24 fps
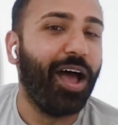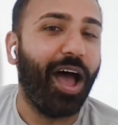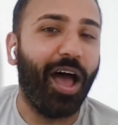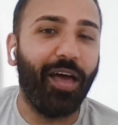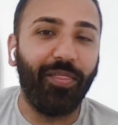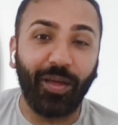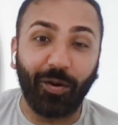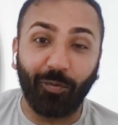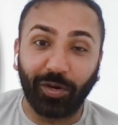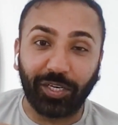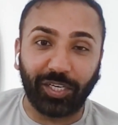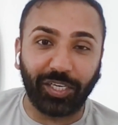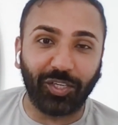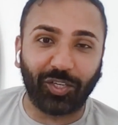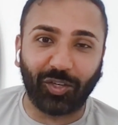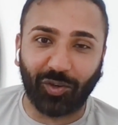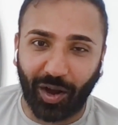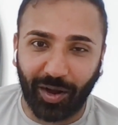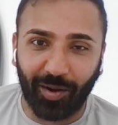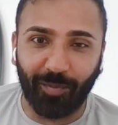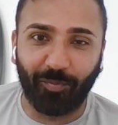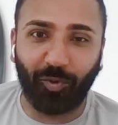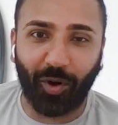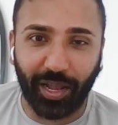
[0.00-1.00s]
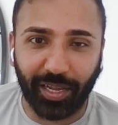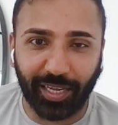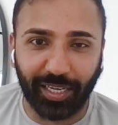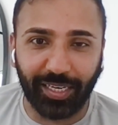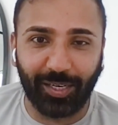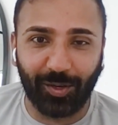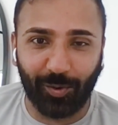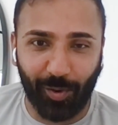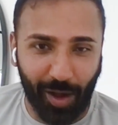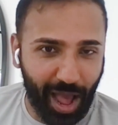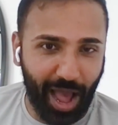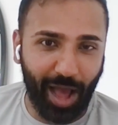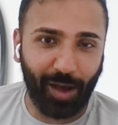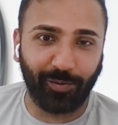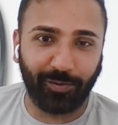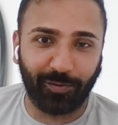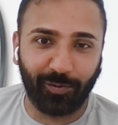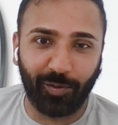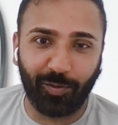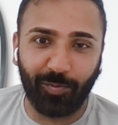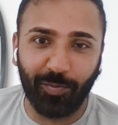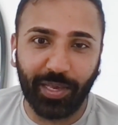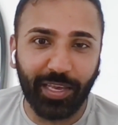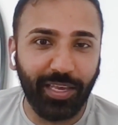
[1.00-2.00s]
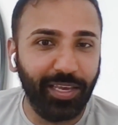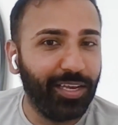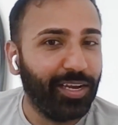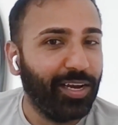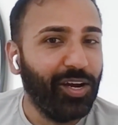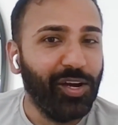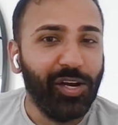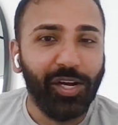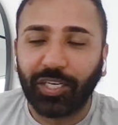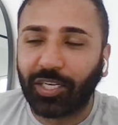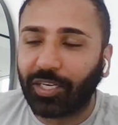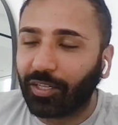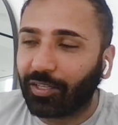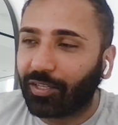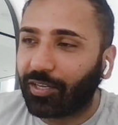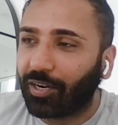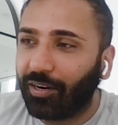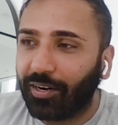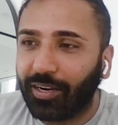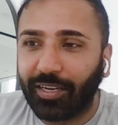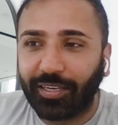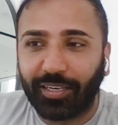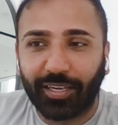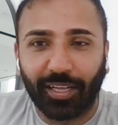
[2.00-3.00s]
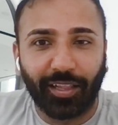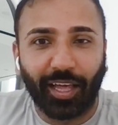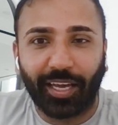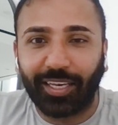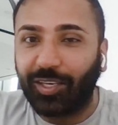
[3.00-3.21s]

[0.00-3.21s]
And then when she's trying to break into a house with me, she'll turn into